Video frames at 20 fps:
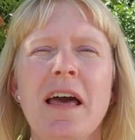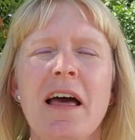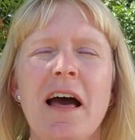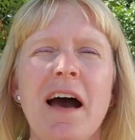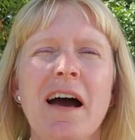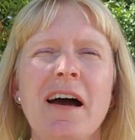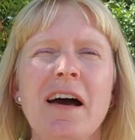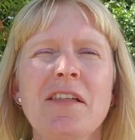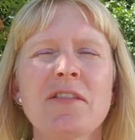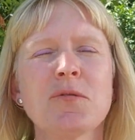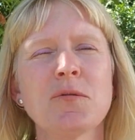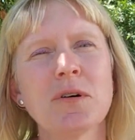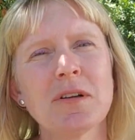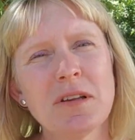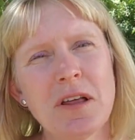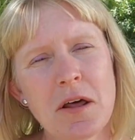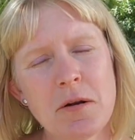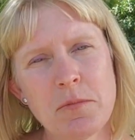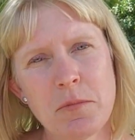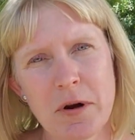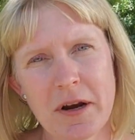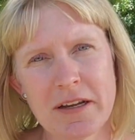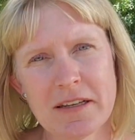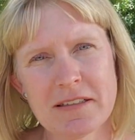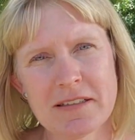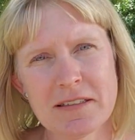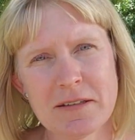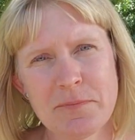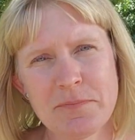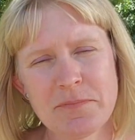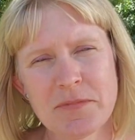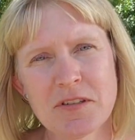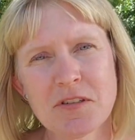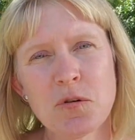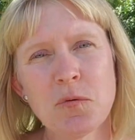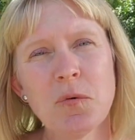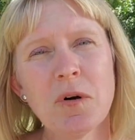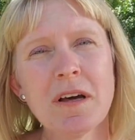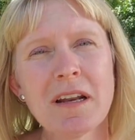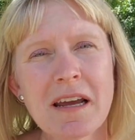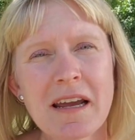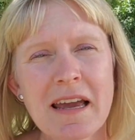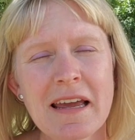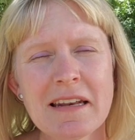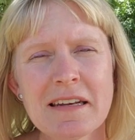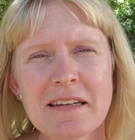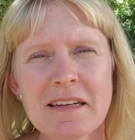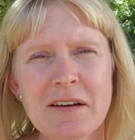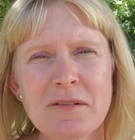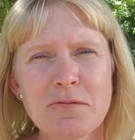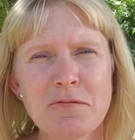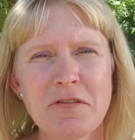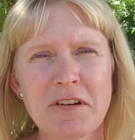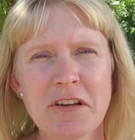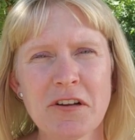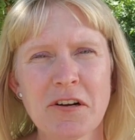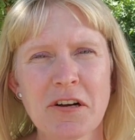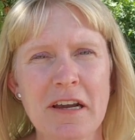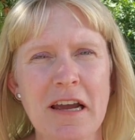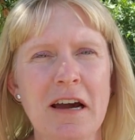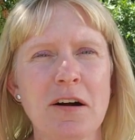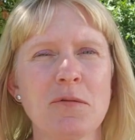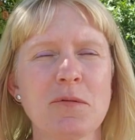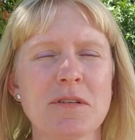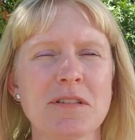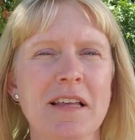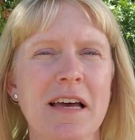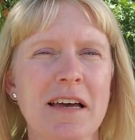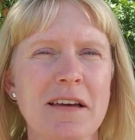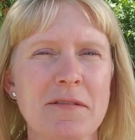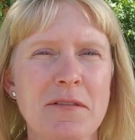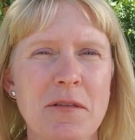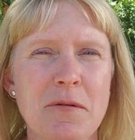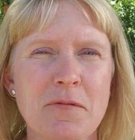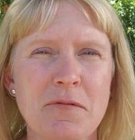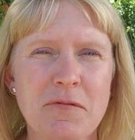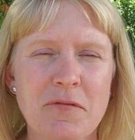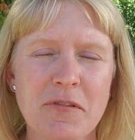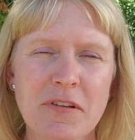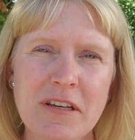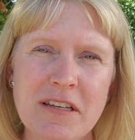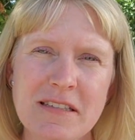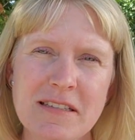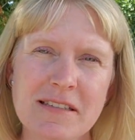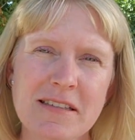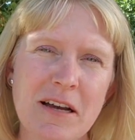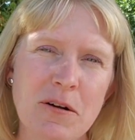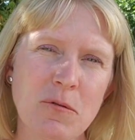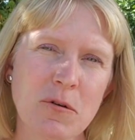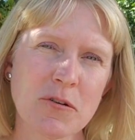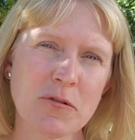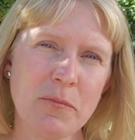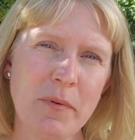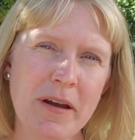there were a lot of breaks. So what I ended up figuring out was that the fleeces that worked